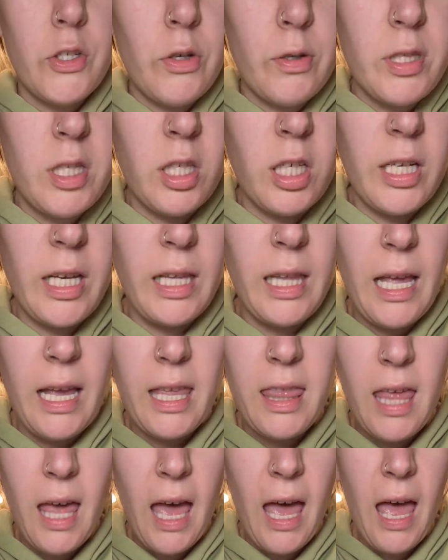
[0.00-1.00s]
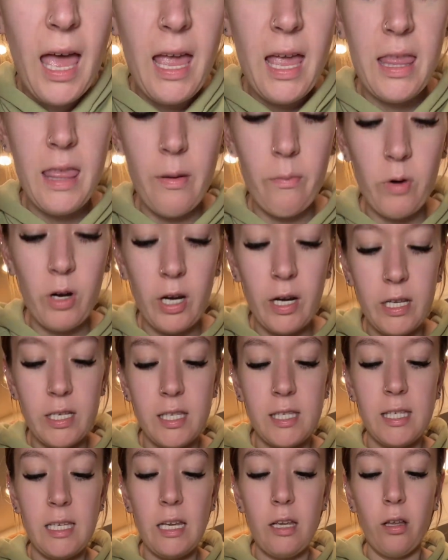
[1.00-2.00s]
it's looking like that, and then we're gonna
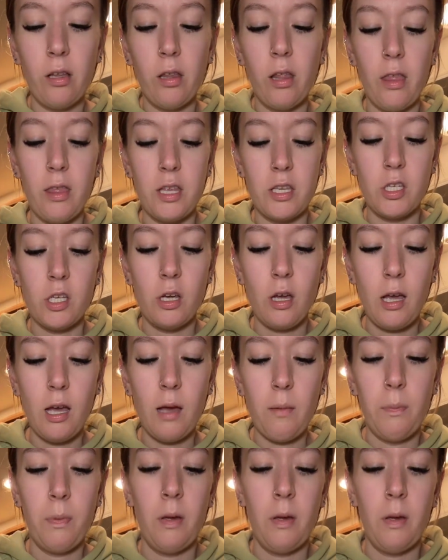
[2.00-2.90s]
seal the top.